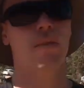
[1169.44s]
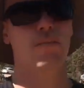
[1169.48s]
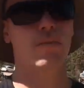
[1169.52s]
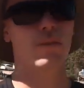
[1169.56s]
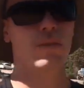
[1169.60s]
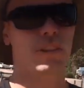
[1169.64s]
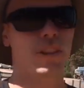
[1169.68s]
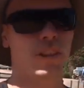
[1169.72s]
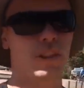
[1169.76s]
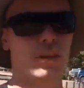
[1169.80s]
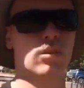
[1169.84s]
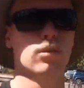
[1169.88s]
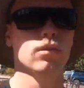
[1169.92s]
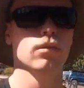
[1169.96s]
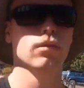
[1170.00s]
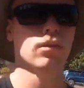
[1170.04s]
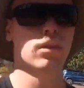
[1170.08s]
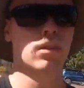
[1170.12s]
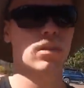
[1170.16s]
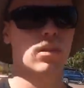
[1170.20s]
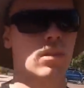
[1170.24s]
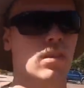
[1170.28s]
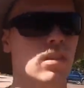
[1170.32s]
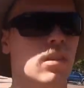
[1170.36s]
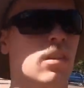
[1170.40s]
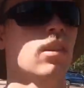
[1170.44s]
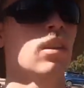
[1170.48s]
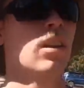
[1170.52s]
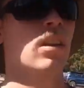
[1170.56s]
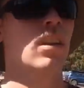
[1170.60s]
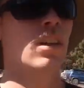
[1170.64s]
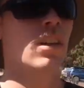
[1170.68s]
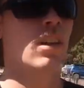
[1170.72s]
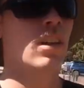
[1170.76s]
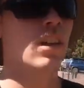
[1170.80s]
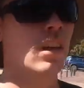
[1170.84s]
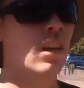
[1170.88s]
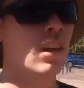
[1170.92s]
Aboriginal rock
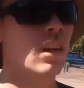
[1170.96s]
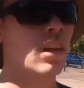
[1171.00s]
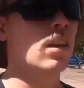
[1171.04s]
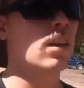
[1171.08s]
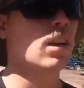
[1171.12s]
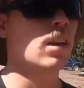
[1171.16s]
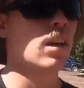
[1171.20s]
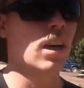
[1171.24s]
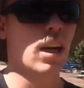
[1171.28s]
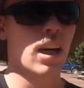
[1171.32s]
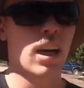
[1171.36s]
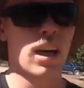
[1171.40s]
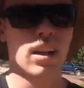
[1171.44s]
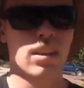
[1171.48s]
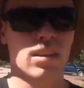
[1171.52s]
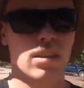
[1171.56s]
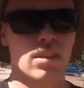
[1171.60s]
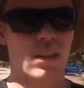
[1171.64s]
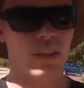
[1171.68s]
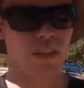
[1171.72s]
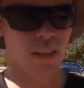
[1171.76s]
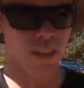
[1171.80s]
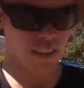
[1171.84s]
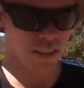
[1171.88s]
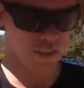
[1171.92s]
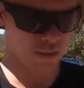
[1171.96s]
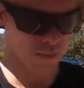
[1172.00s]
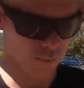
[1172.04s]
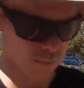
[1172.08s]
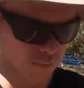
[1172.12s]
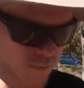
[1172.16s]
art site.